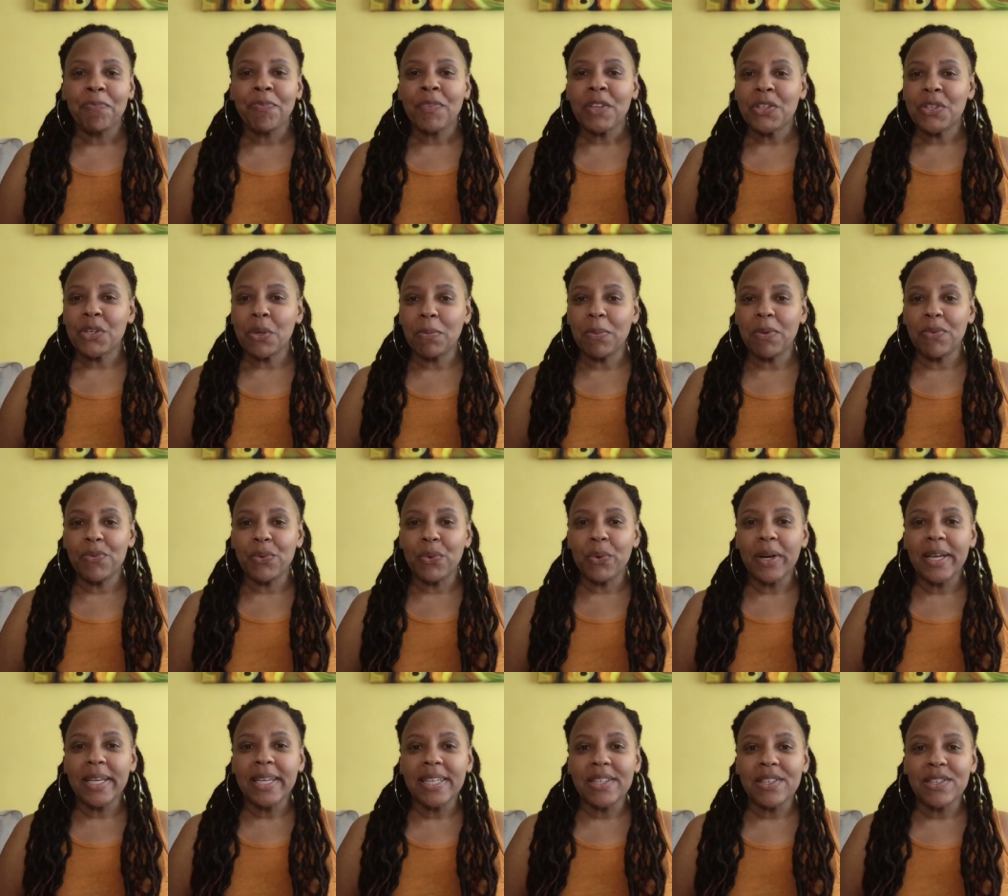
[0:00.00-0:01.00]
So before
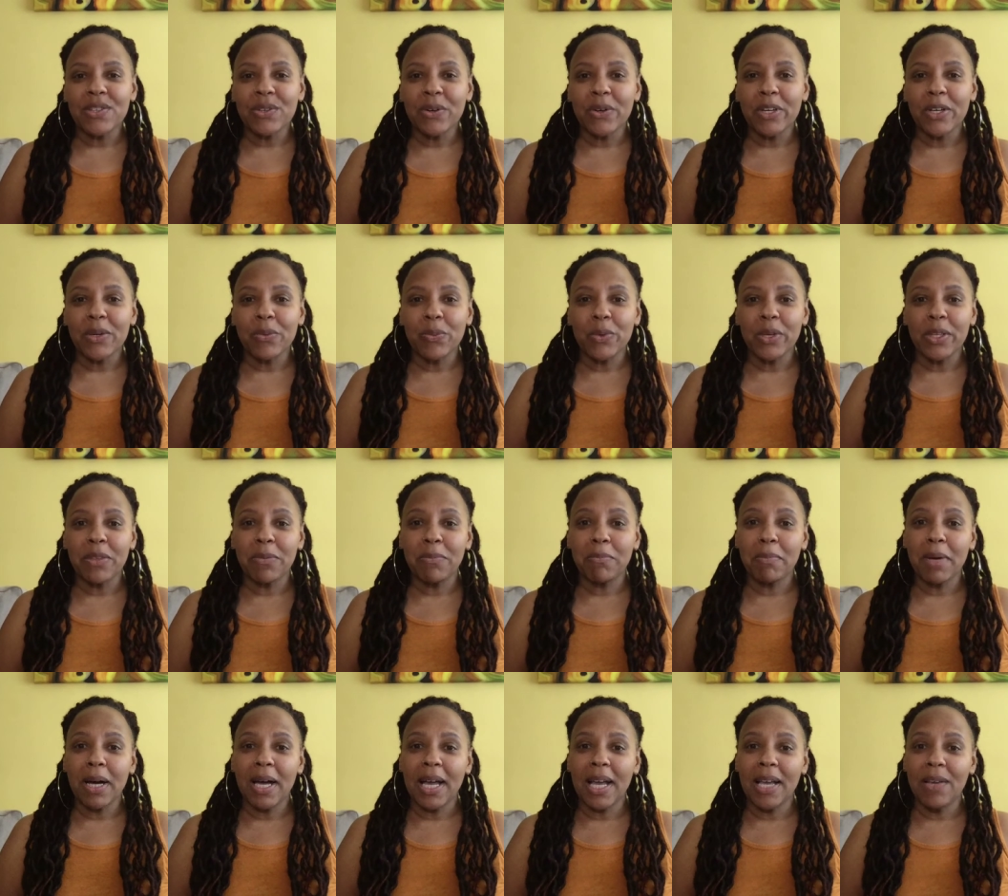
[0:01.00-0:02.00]
I get started with
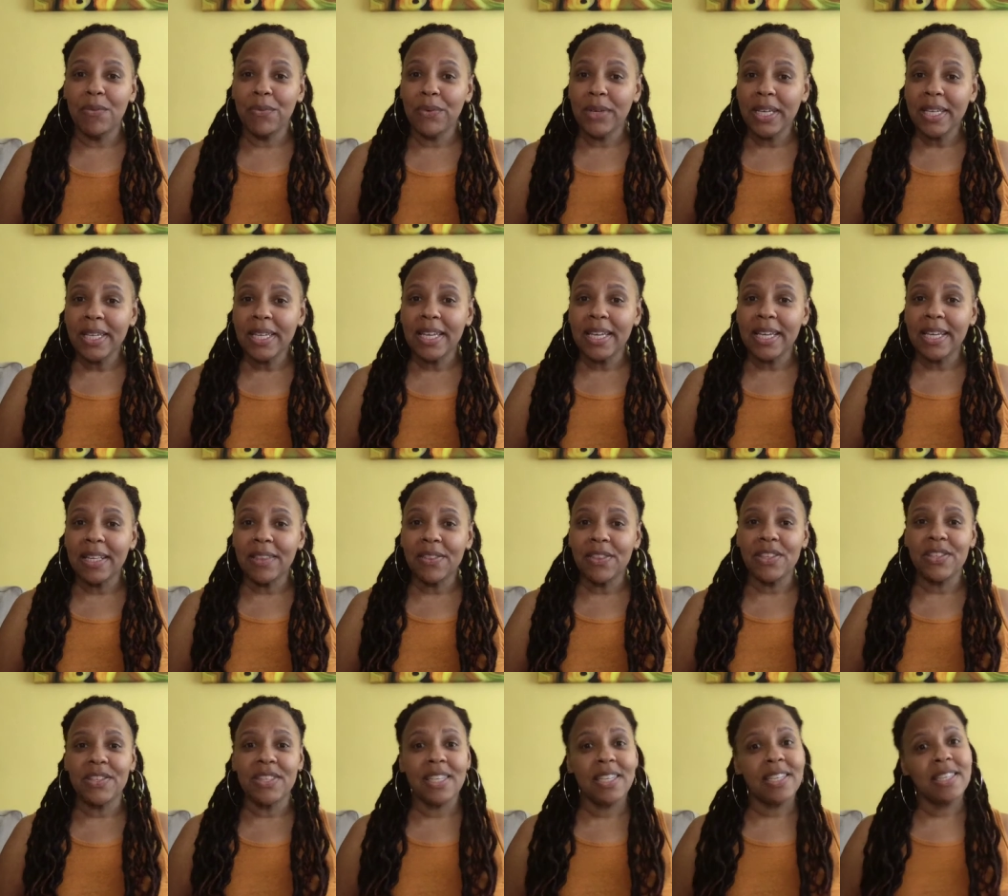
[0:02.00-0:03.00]
my reading,
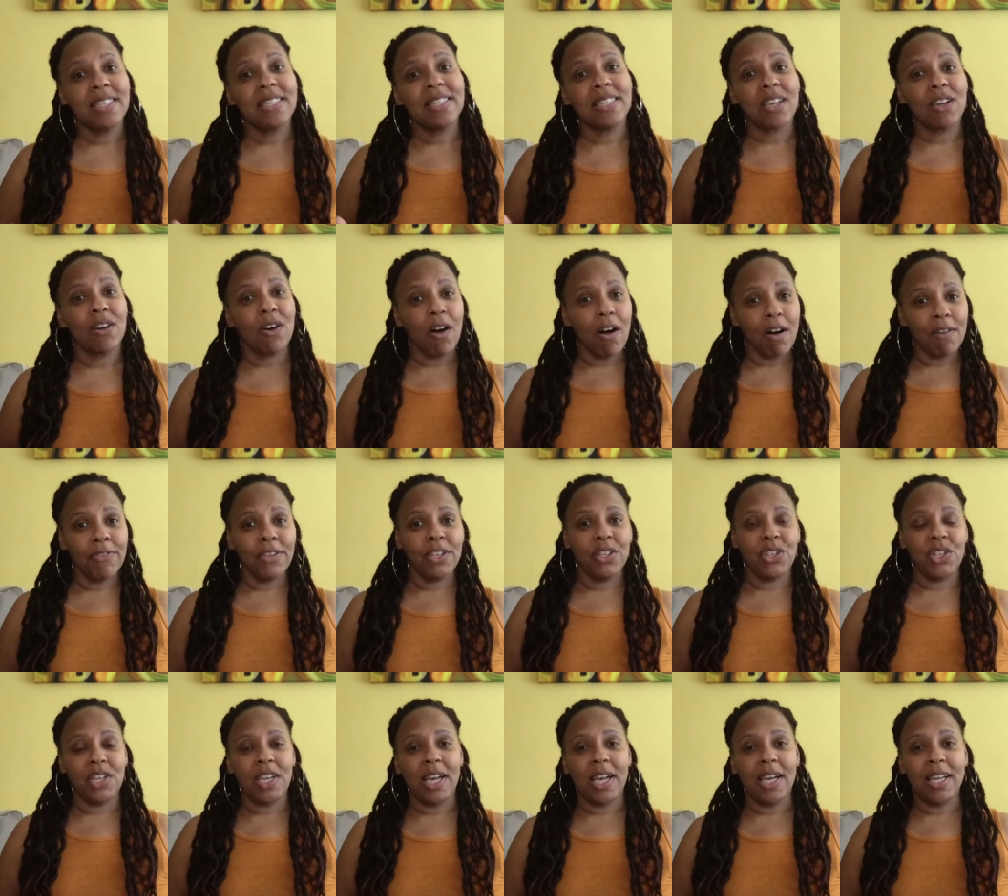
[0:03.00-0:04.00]
this is coffee
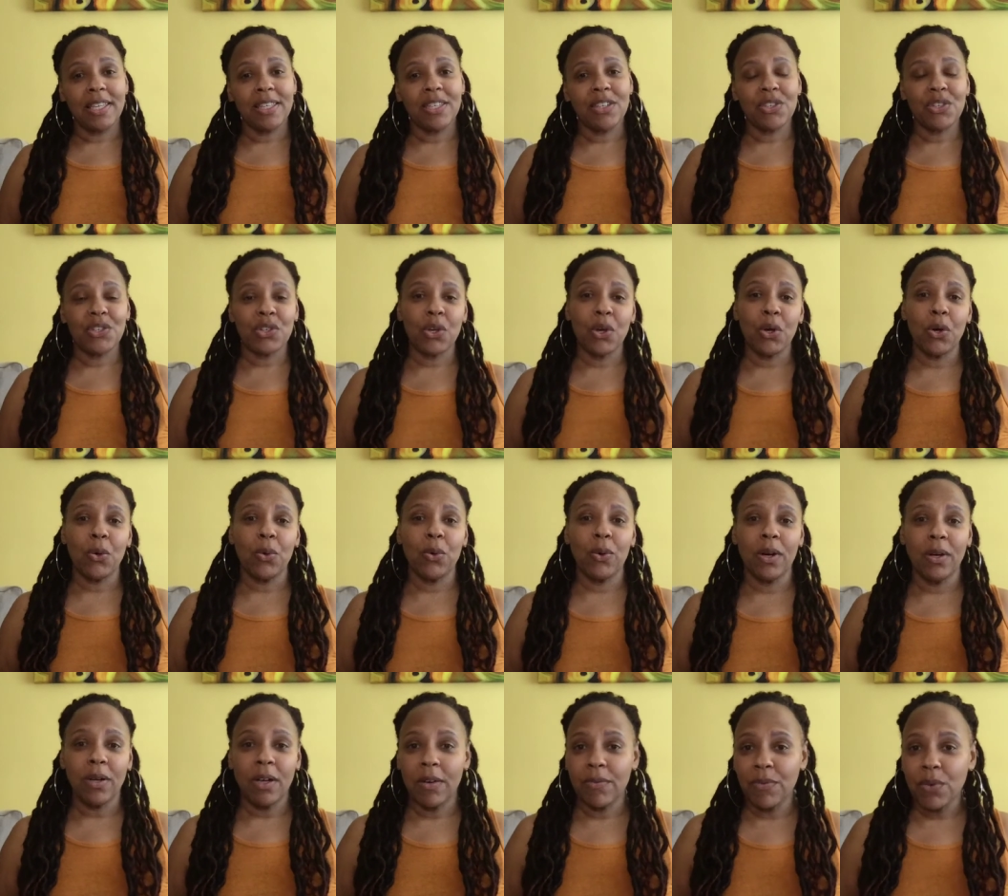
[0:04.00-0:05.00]
chat.
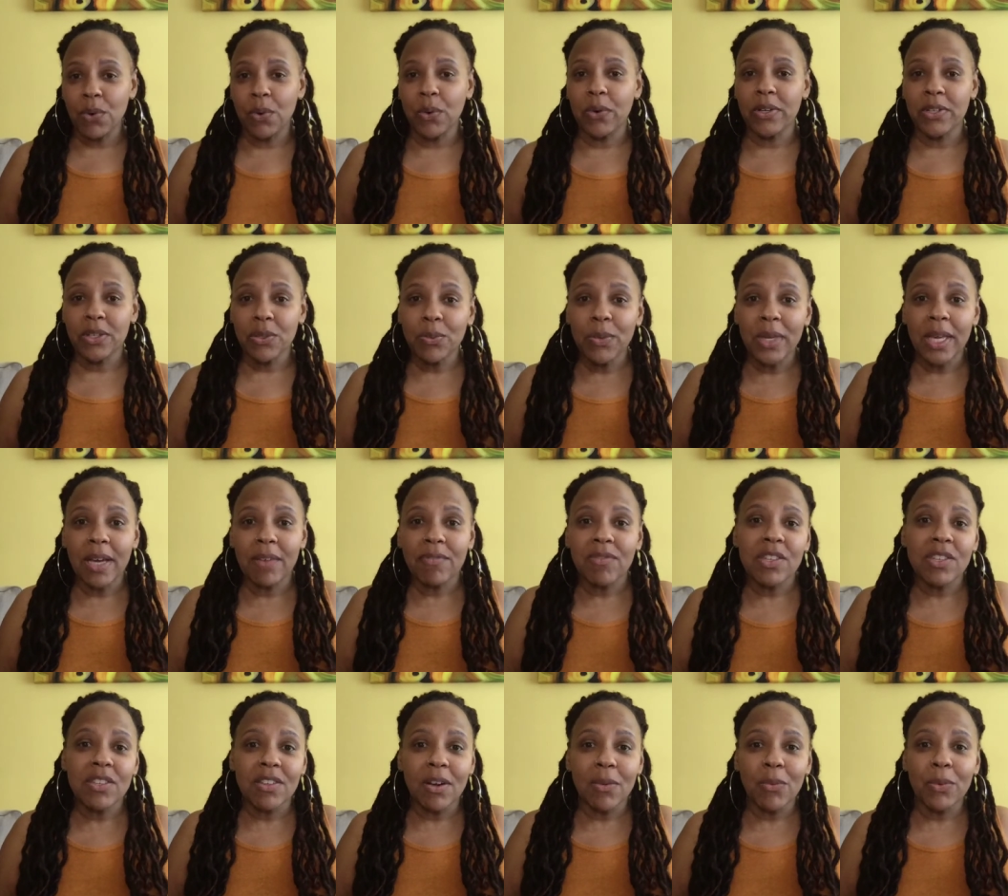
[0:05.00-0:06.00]
So of course we have to
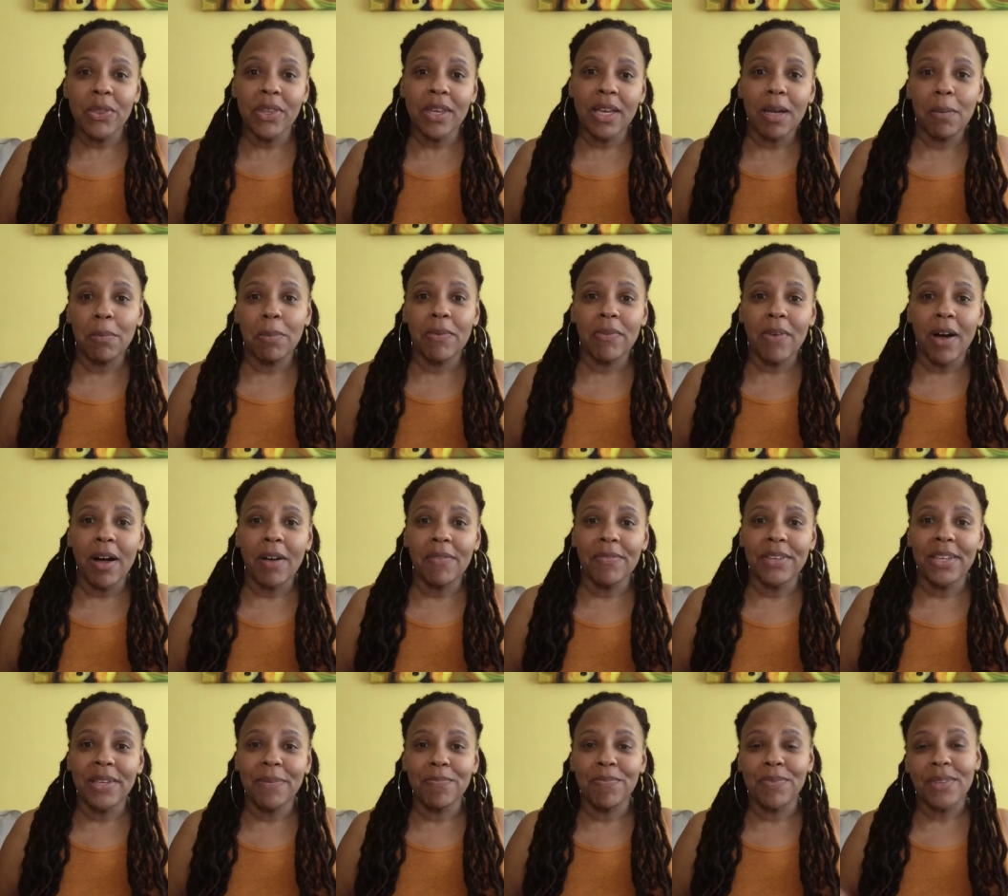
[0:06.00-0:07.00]
start with a cup of
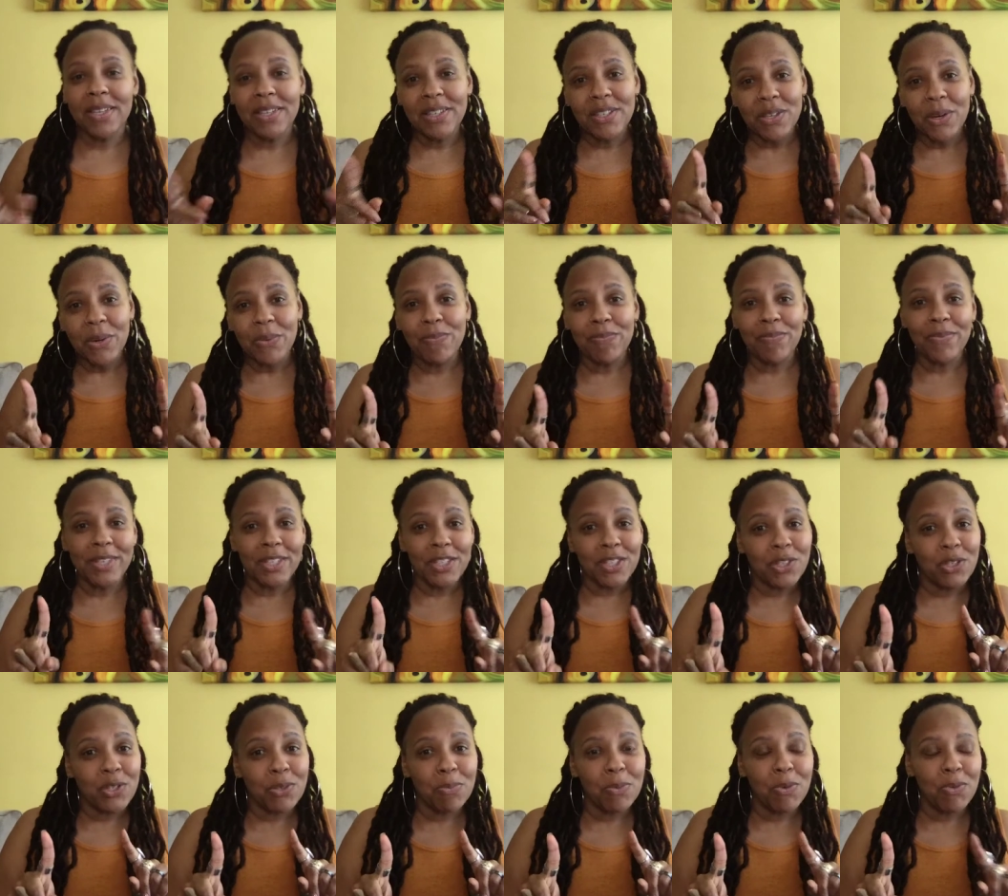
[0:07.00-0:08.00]
coffee. So
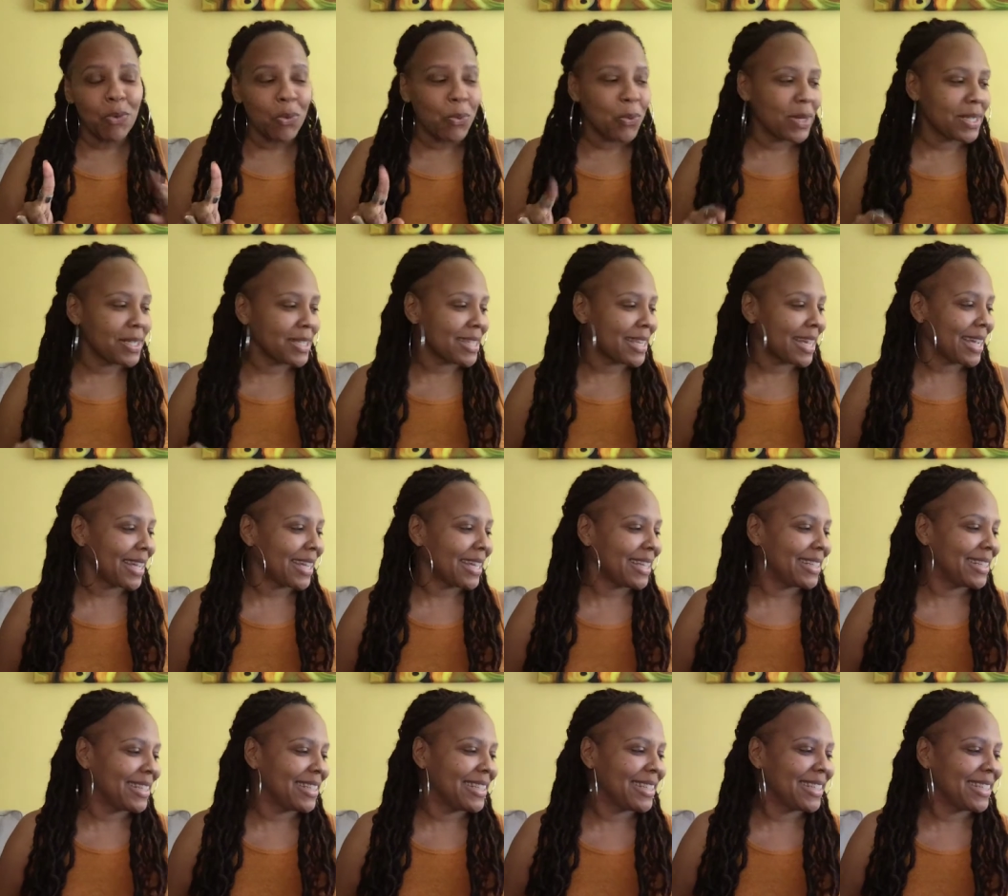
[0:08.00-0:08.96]
excuse me for one second.